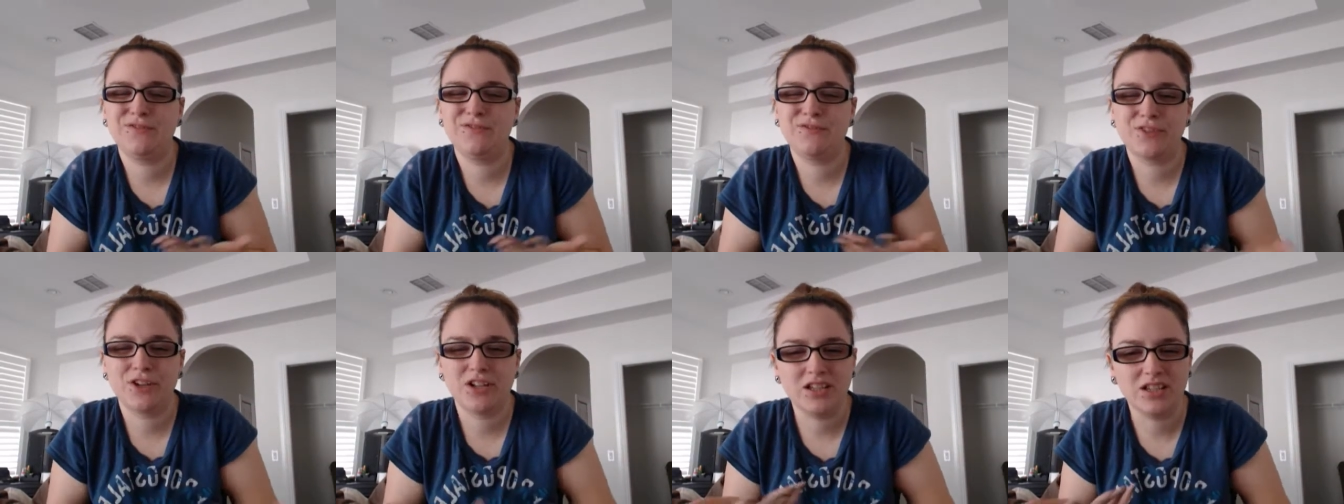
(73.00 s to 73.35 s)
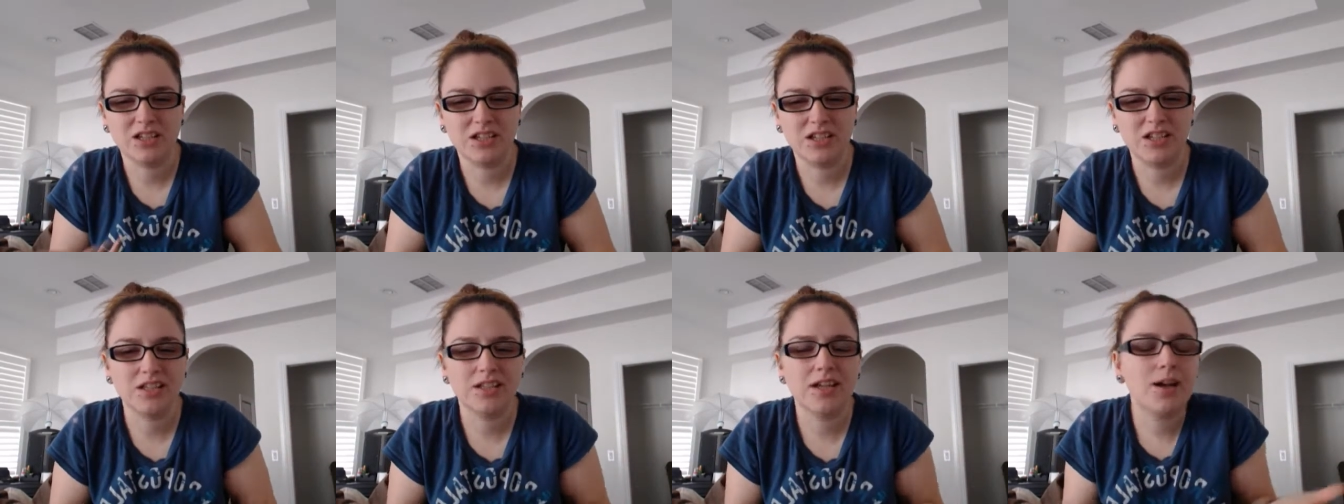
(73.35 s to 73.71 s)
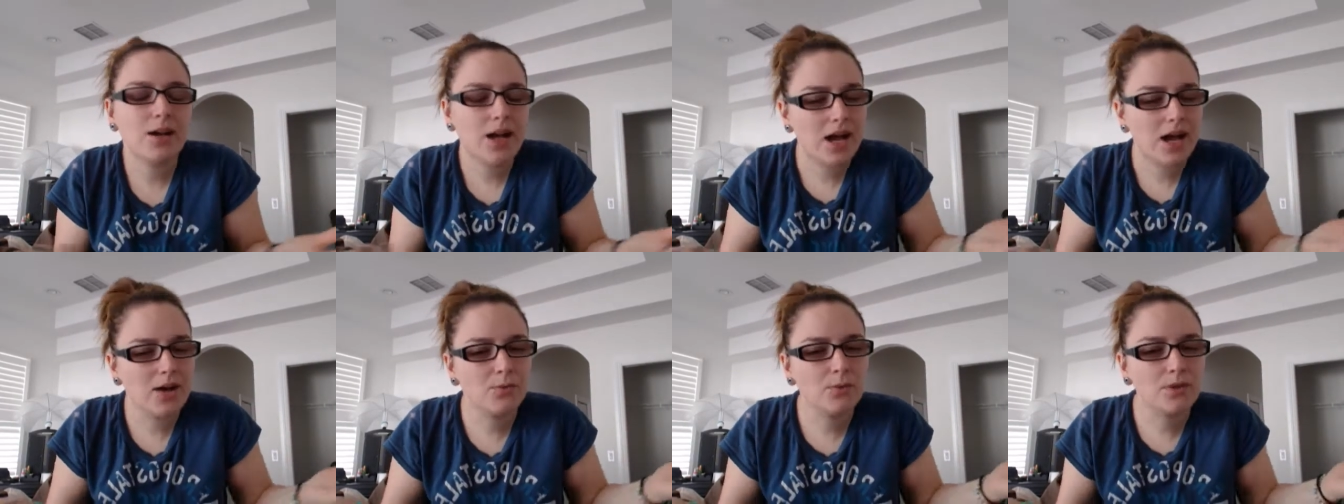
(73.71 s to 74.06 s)
friendly.
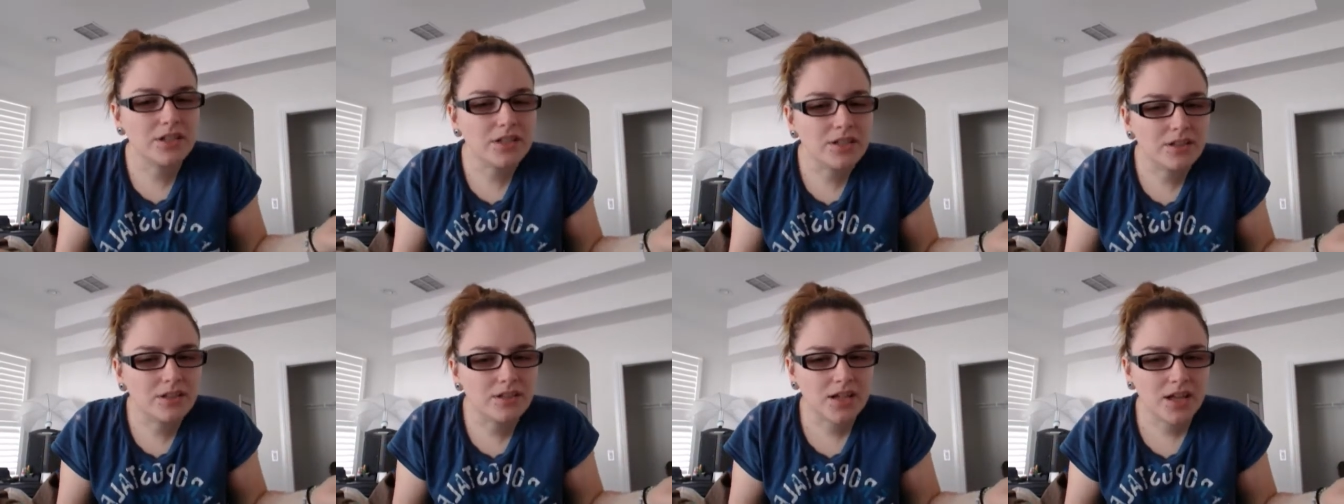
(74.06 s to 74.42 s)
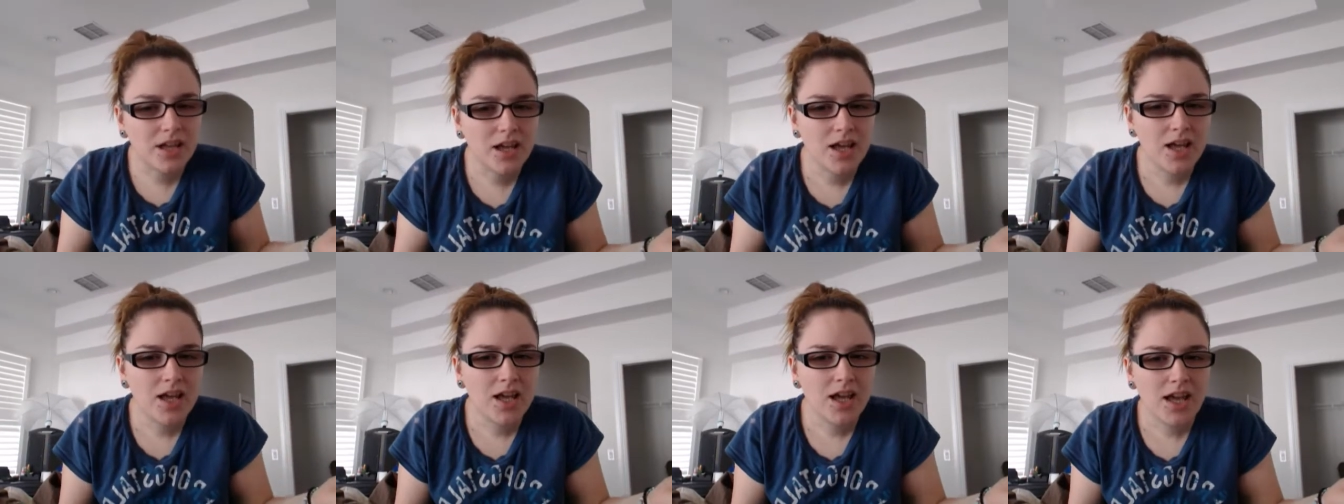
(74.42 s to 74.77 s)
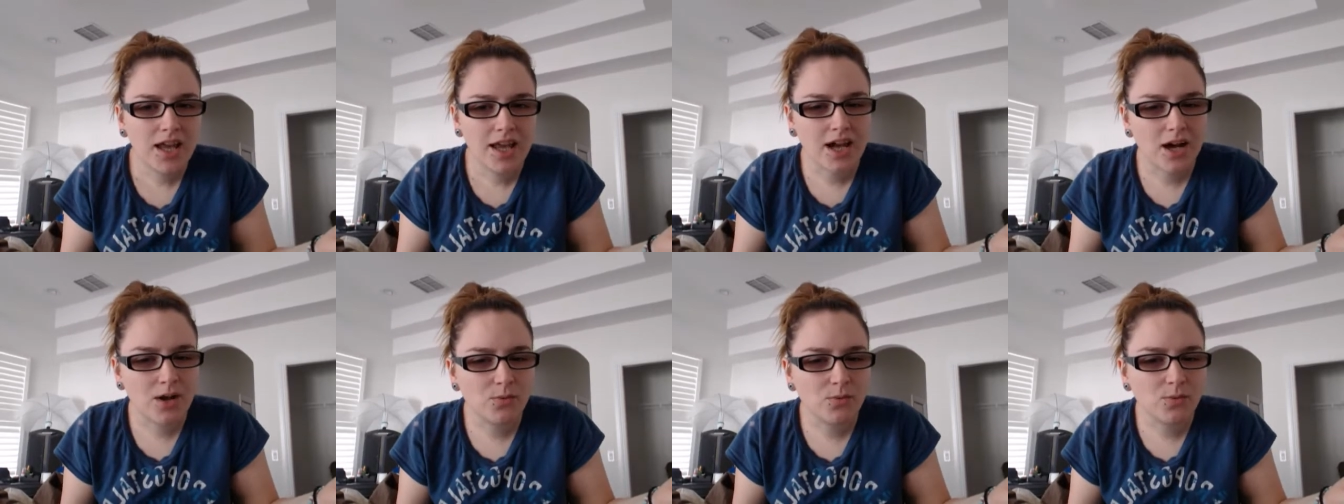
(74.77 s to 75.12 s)
I wouldn't
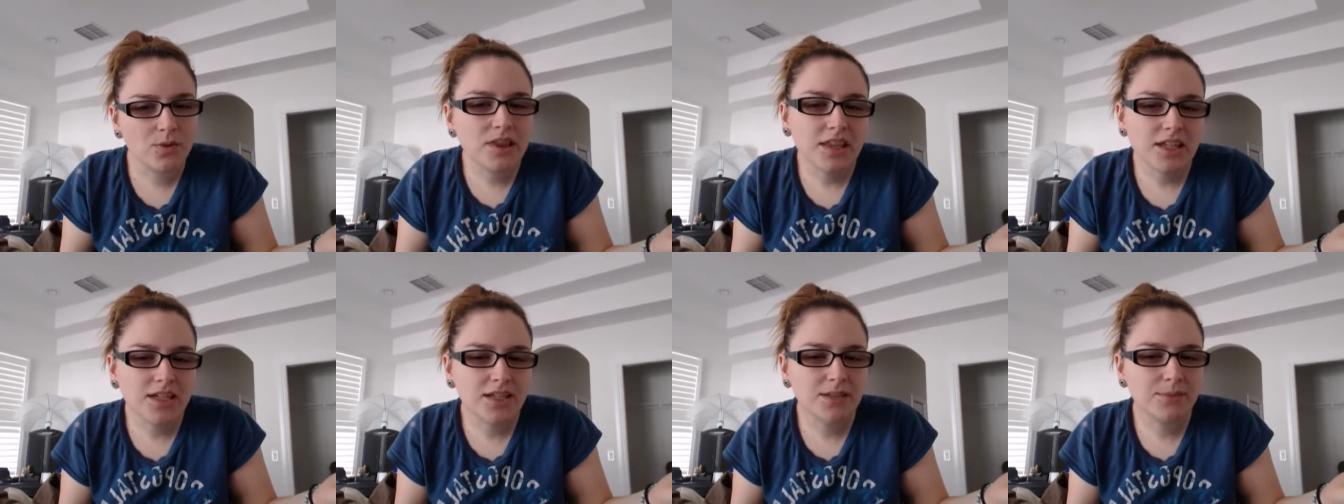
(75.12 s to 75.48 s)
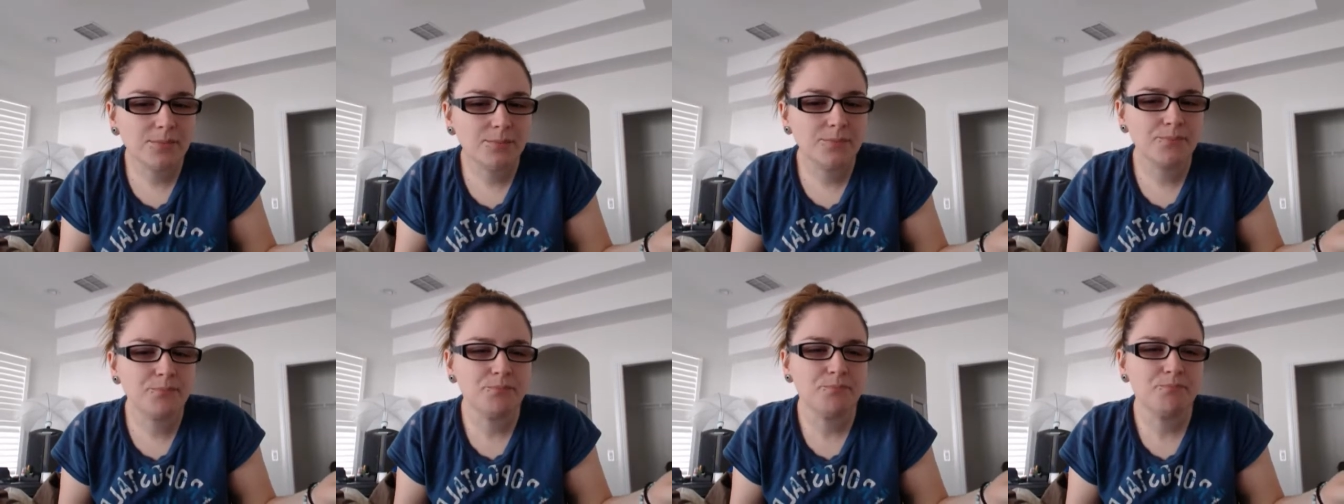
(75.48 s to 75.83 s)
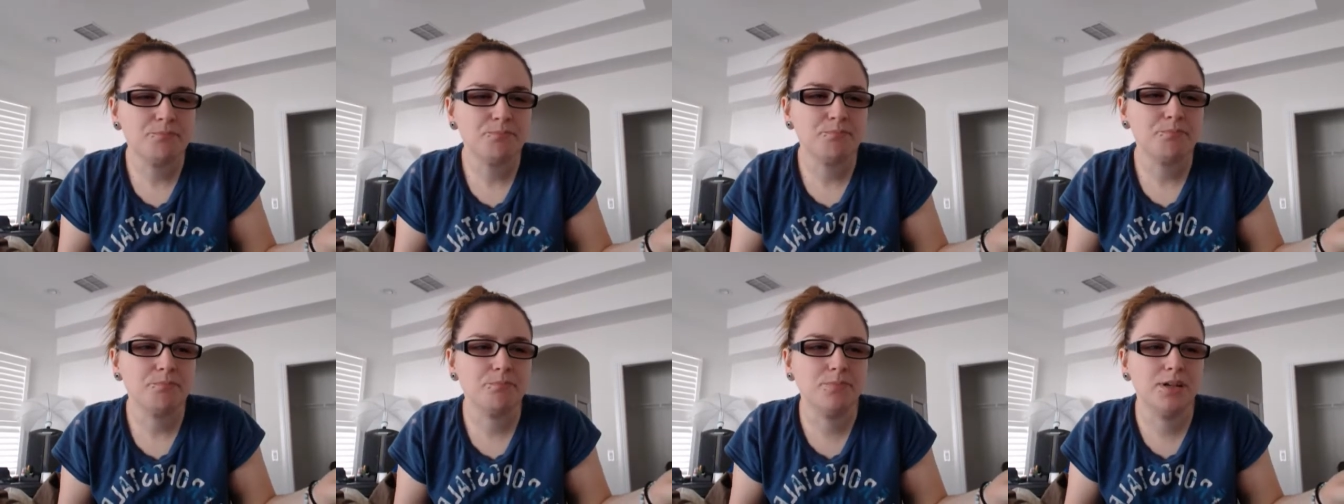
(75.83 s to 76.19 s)
hang out with them,
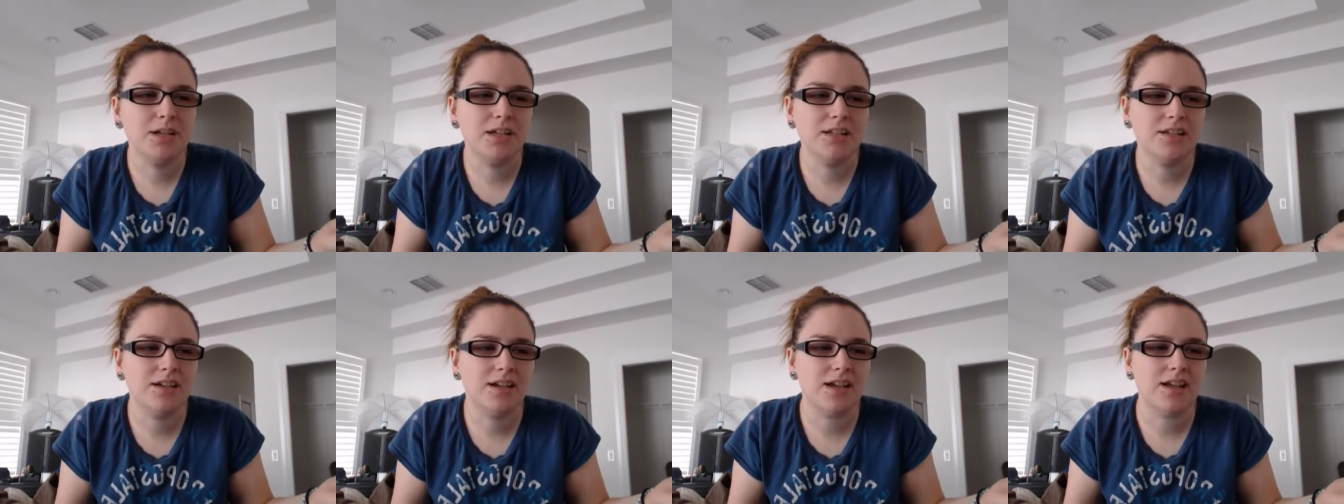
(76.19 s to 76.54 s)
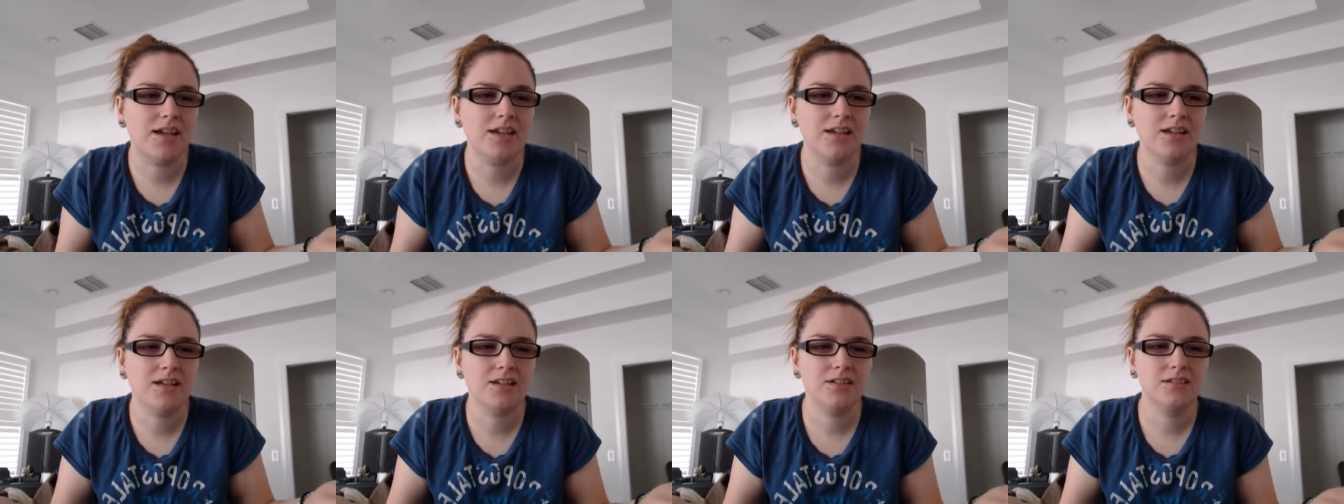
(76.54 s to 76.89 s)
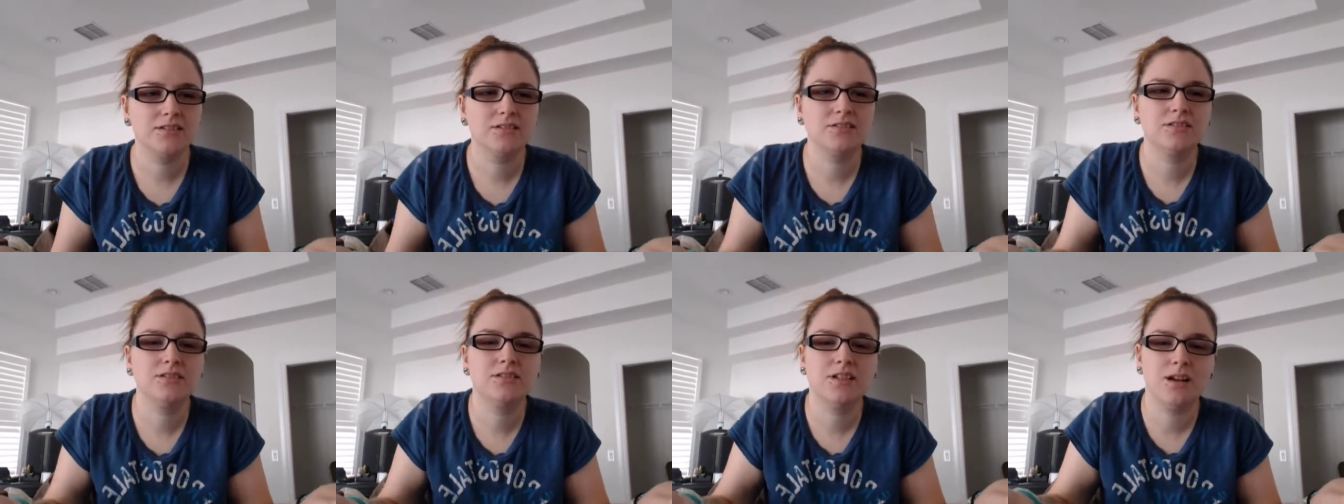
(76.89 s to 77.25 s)
but
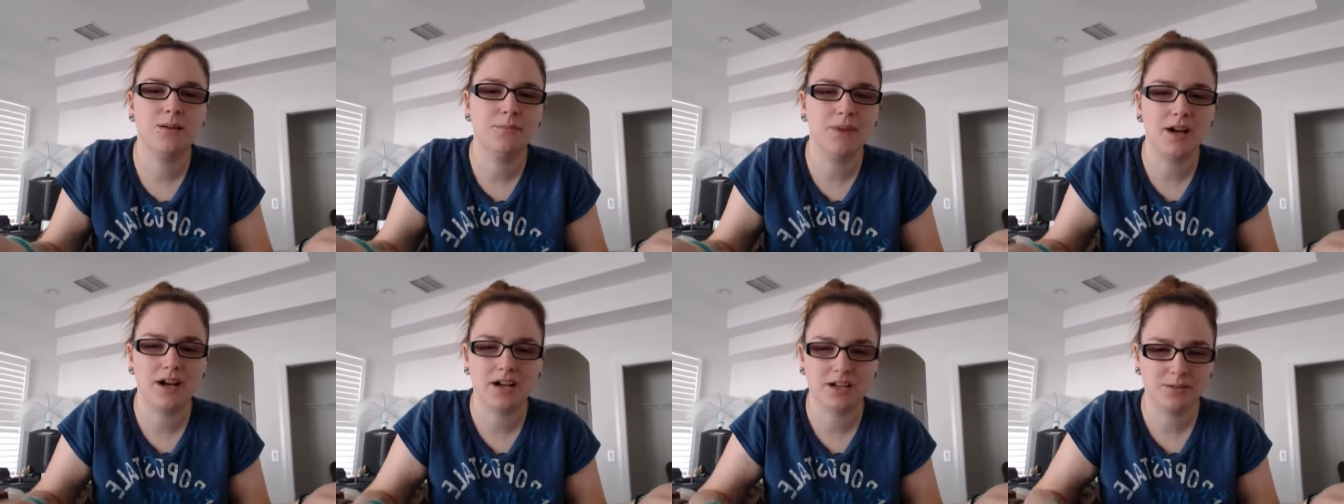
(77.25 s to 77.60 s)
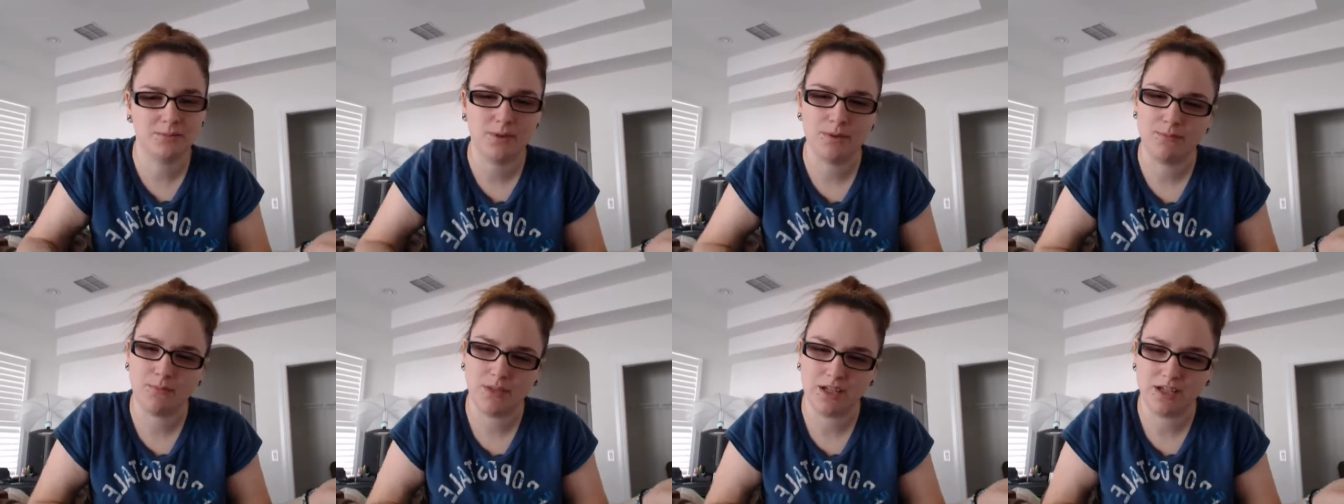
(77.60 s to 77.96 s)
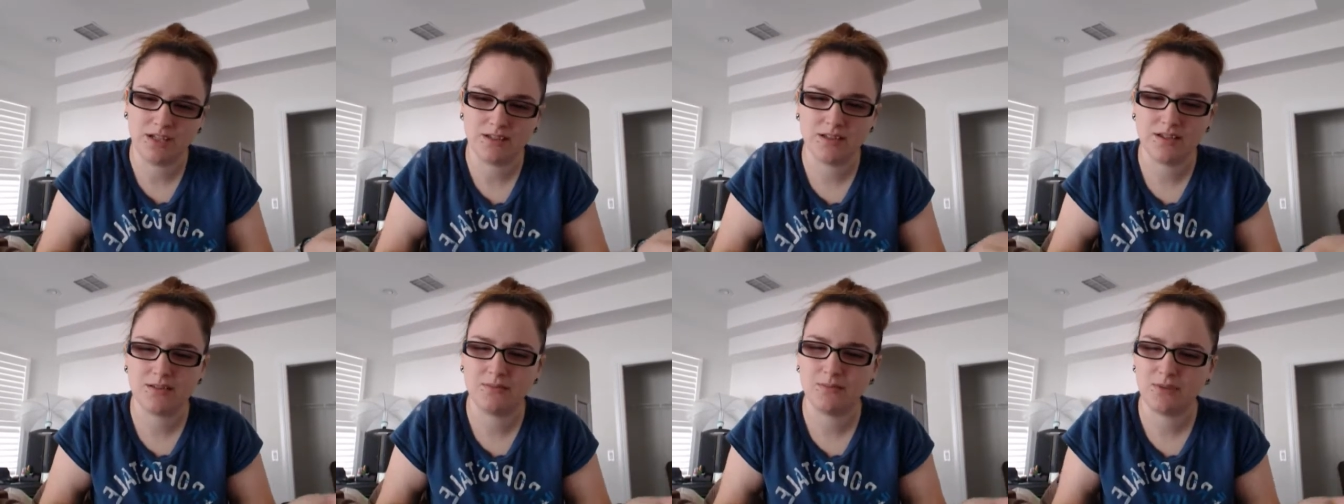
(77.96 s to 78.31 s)
I'm not going to be
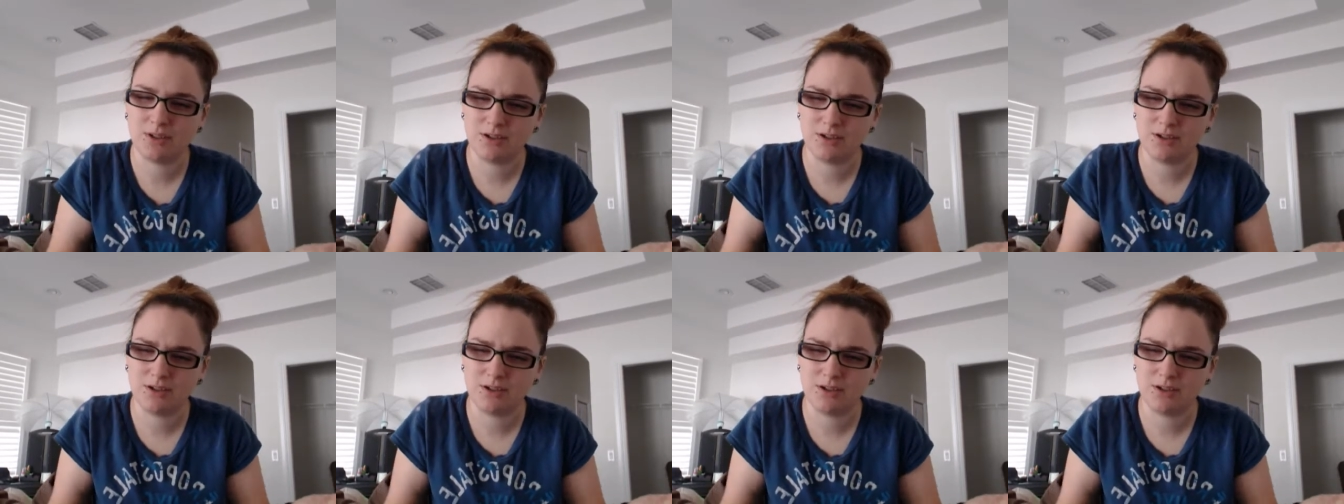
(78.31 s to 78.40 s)
mean to them.